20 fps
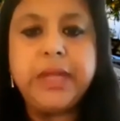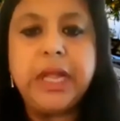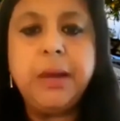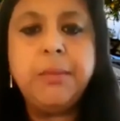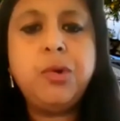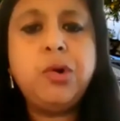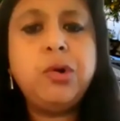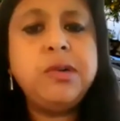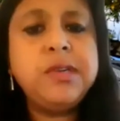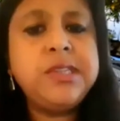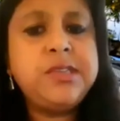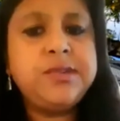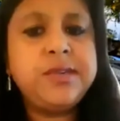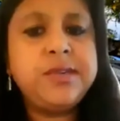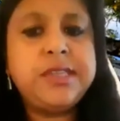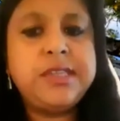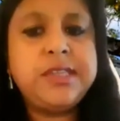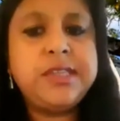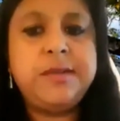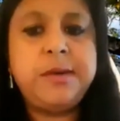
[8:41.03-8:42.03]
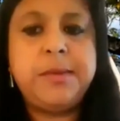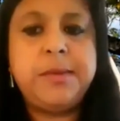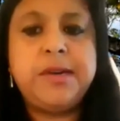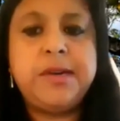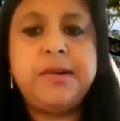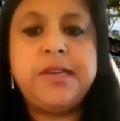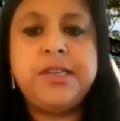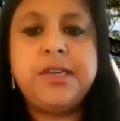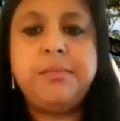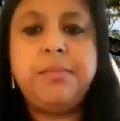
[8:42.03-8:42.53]
More restrictive
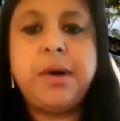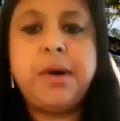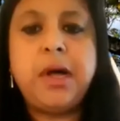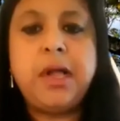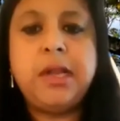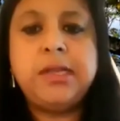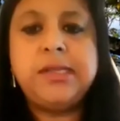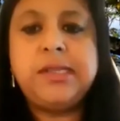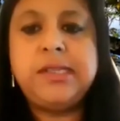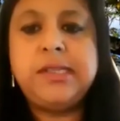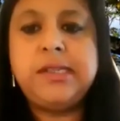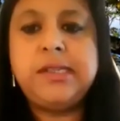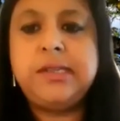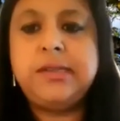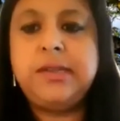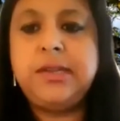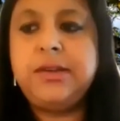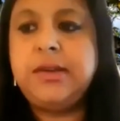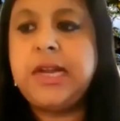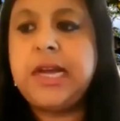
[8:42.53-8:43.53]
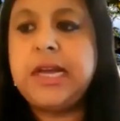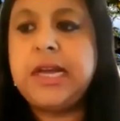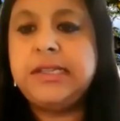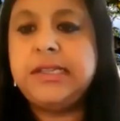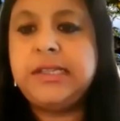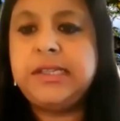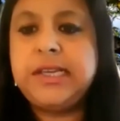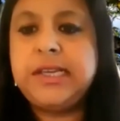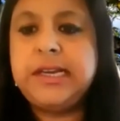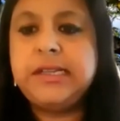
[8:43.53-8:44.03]
immigration policies in the United
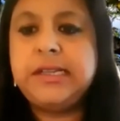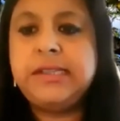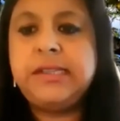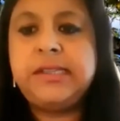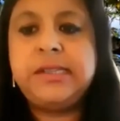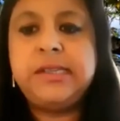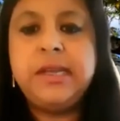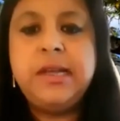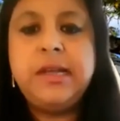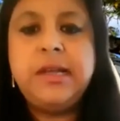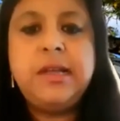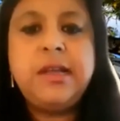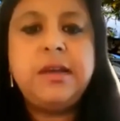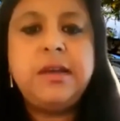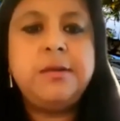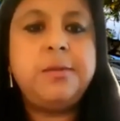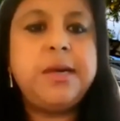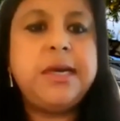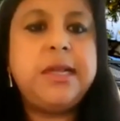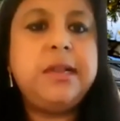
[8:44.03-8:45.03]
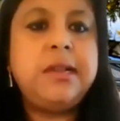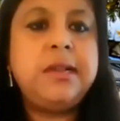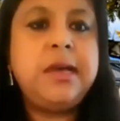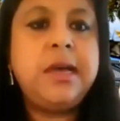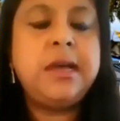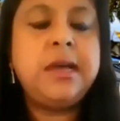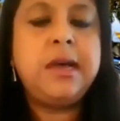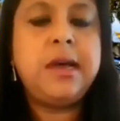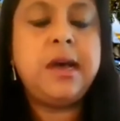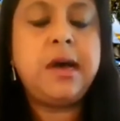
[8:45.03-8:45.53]
States will
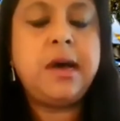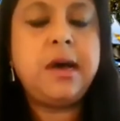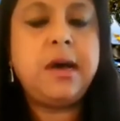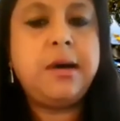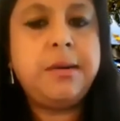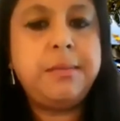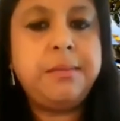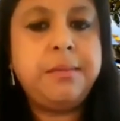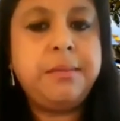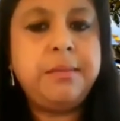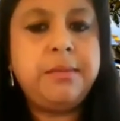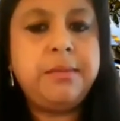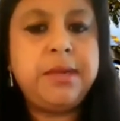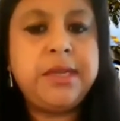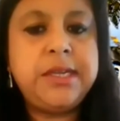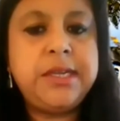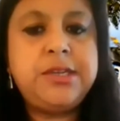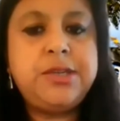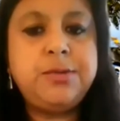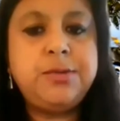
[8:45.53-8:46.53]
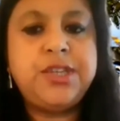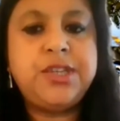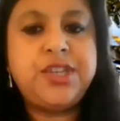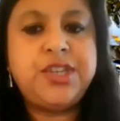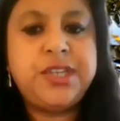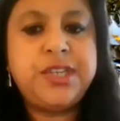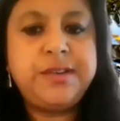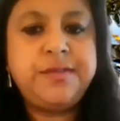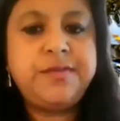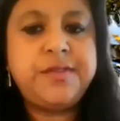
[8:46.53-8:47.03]
lead to a
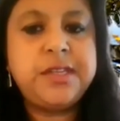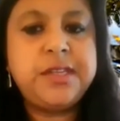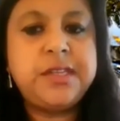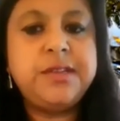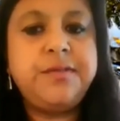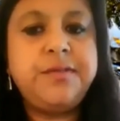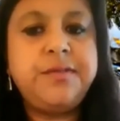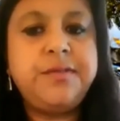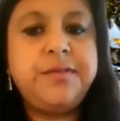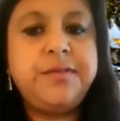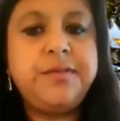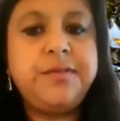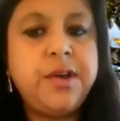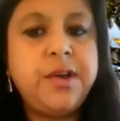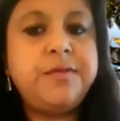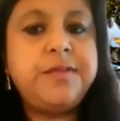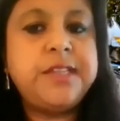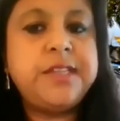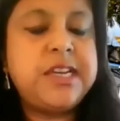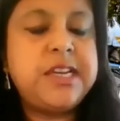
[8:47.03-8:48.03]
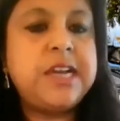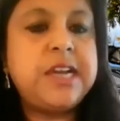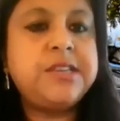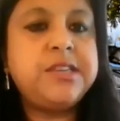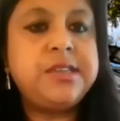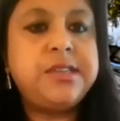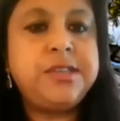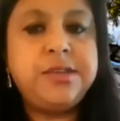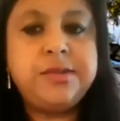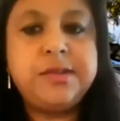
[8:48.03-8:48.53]
shift in the flow of
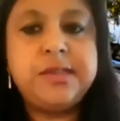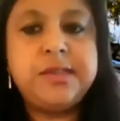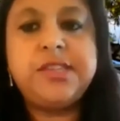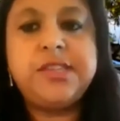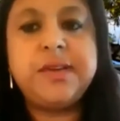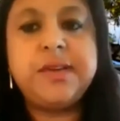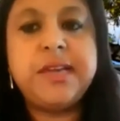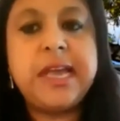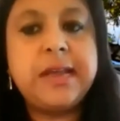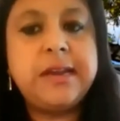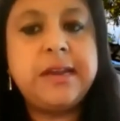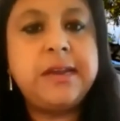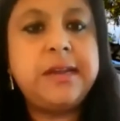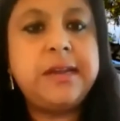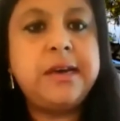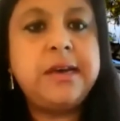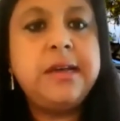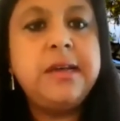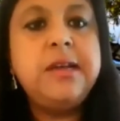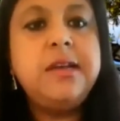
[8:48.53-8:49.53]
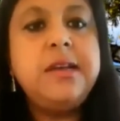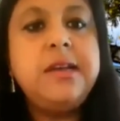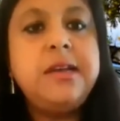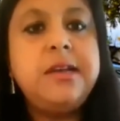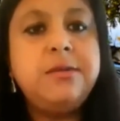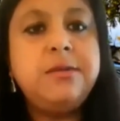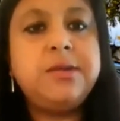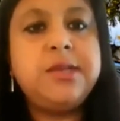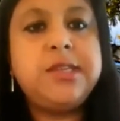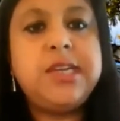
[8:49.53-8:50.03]
international students to Canada,
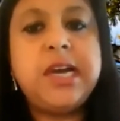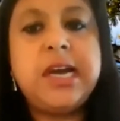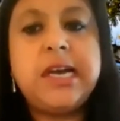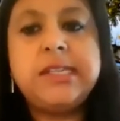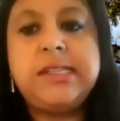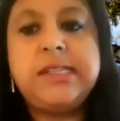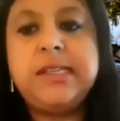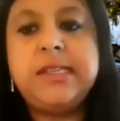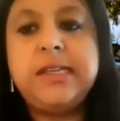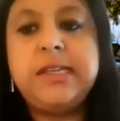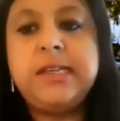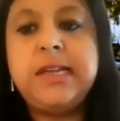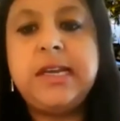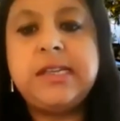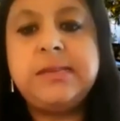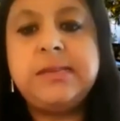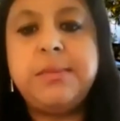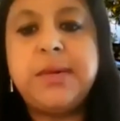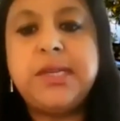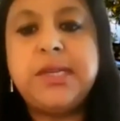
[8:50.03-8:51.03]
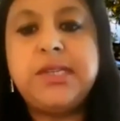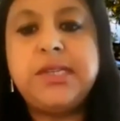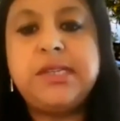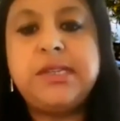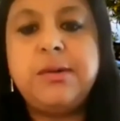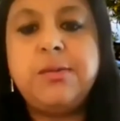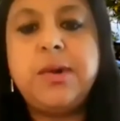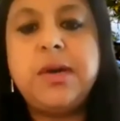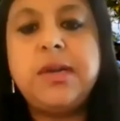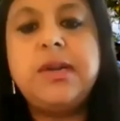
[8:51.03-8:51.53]
which has seen as much
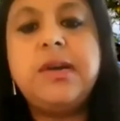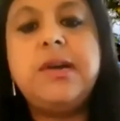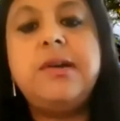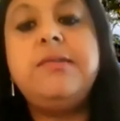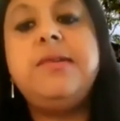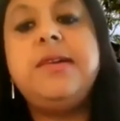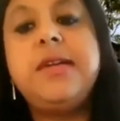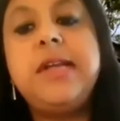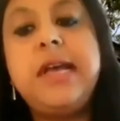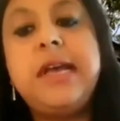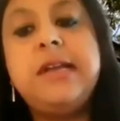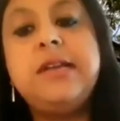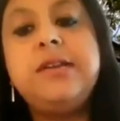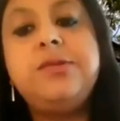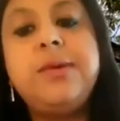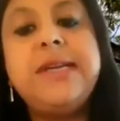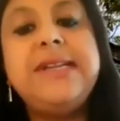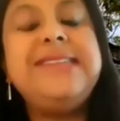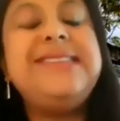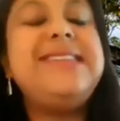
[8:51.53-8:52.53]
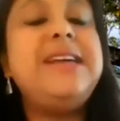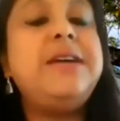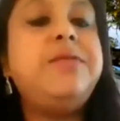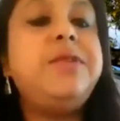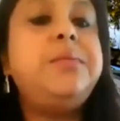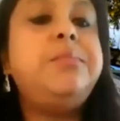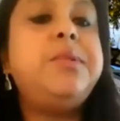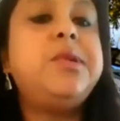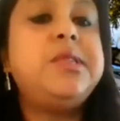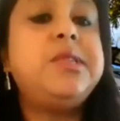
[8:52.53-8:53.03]
as a
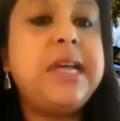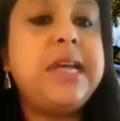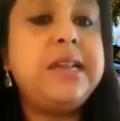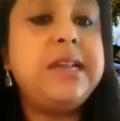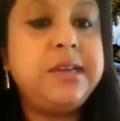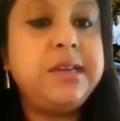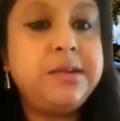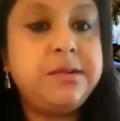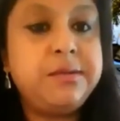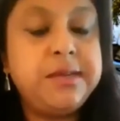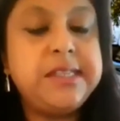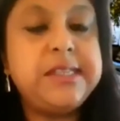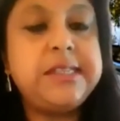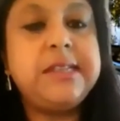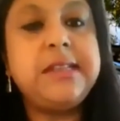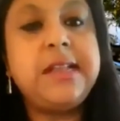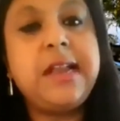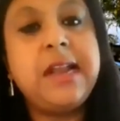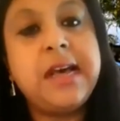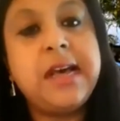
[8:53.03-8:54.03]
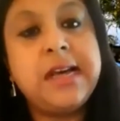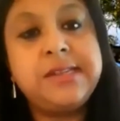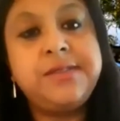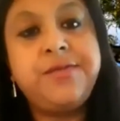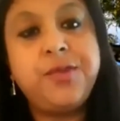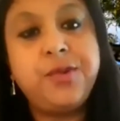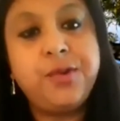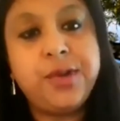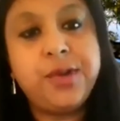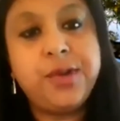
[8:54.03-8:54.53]
127% increase in the
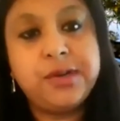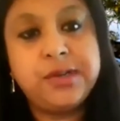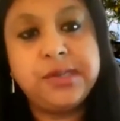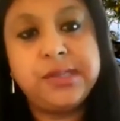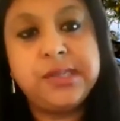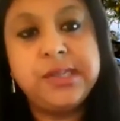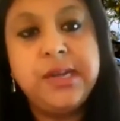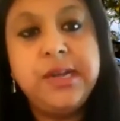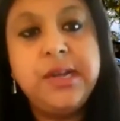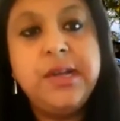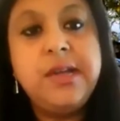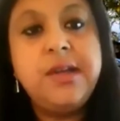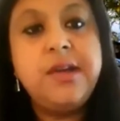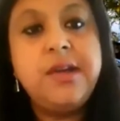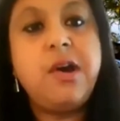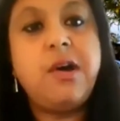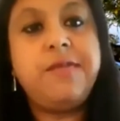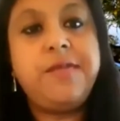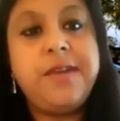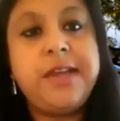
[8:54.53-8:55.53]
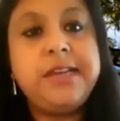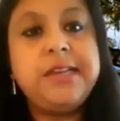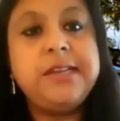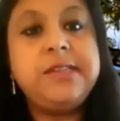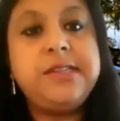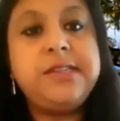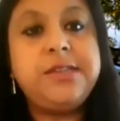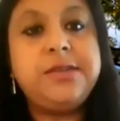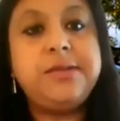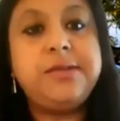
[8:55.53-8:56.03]
last 4 years of
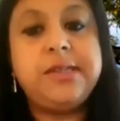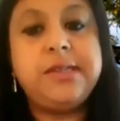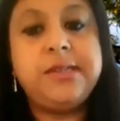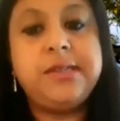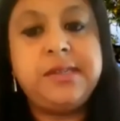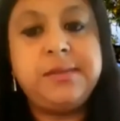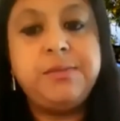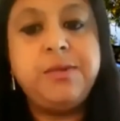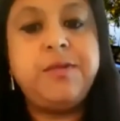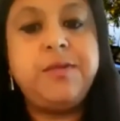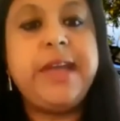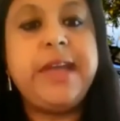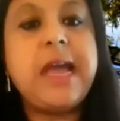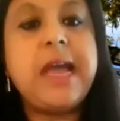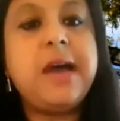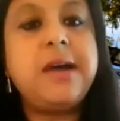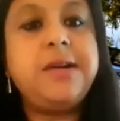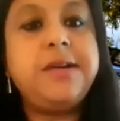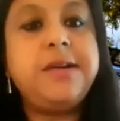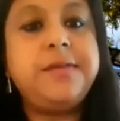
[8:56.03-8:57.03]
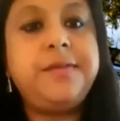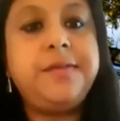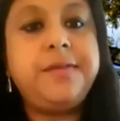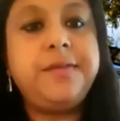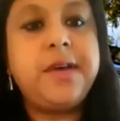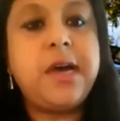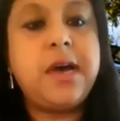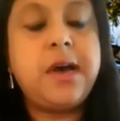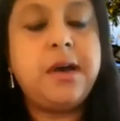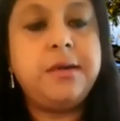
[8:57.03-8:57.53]
Indian students moving out of
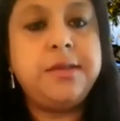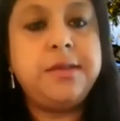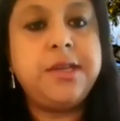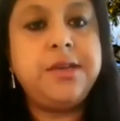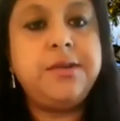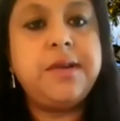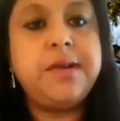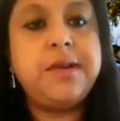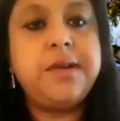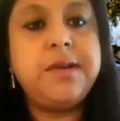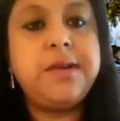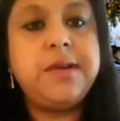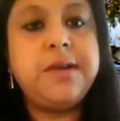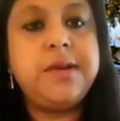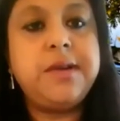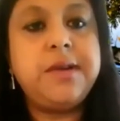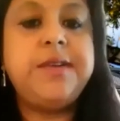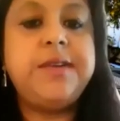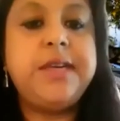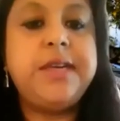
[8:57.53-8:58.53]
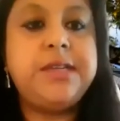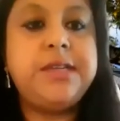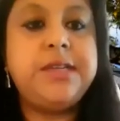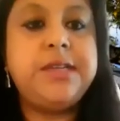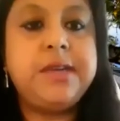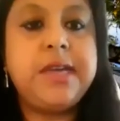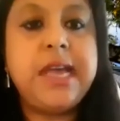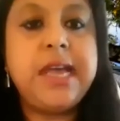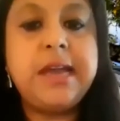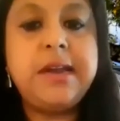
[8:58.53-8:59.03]
the United States and
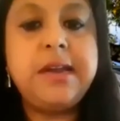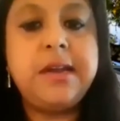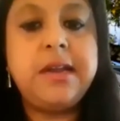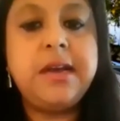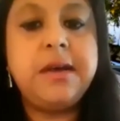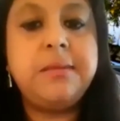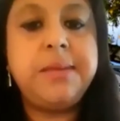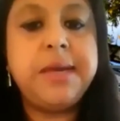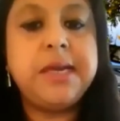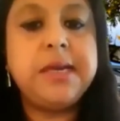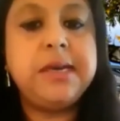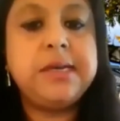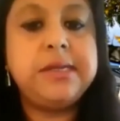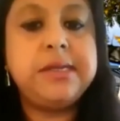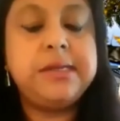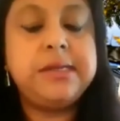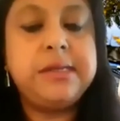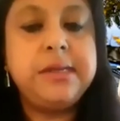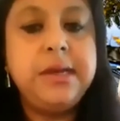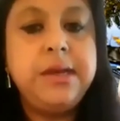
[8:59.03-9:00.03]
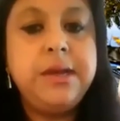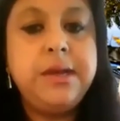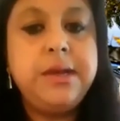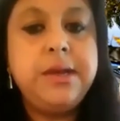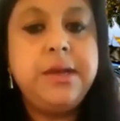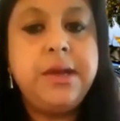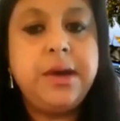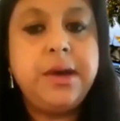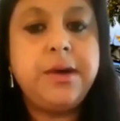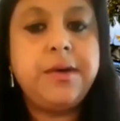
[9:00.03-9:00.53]
moving into Canada because
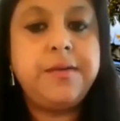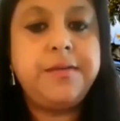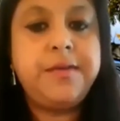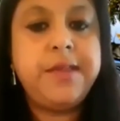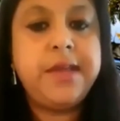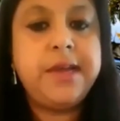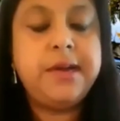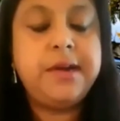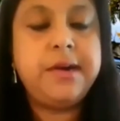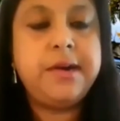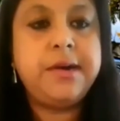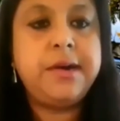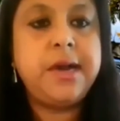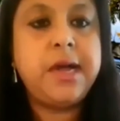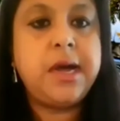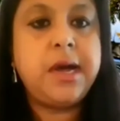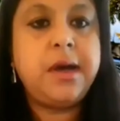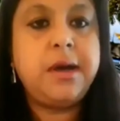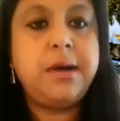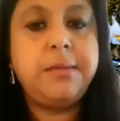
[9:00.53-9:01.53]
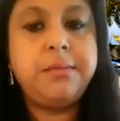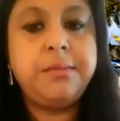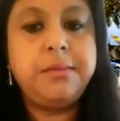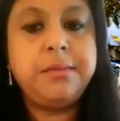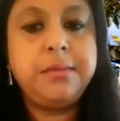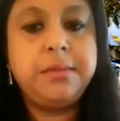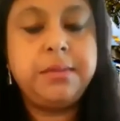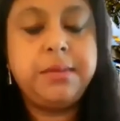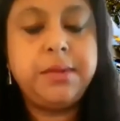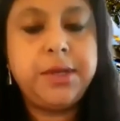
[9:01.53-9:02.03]
of their,
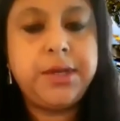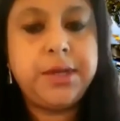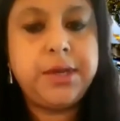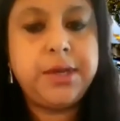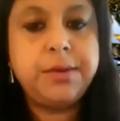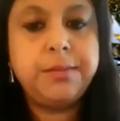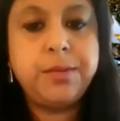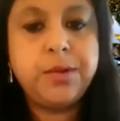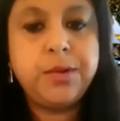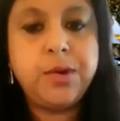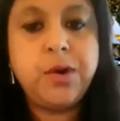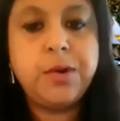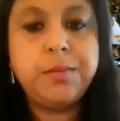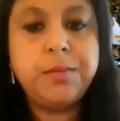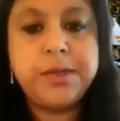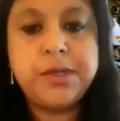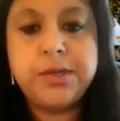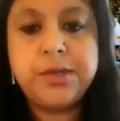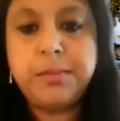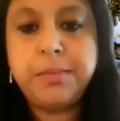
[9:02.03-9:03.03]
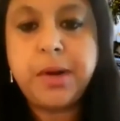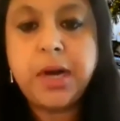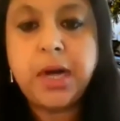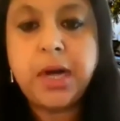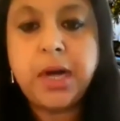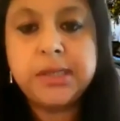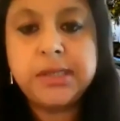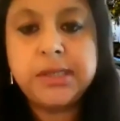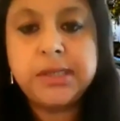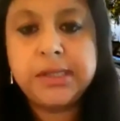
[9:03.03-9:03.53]
more open door
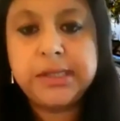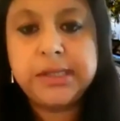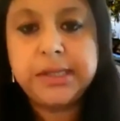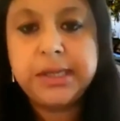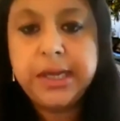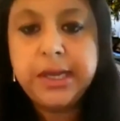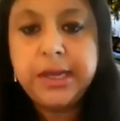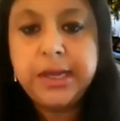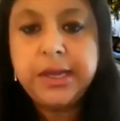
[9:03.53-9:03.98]
policy.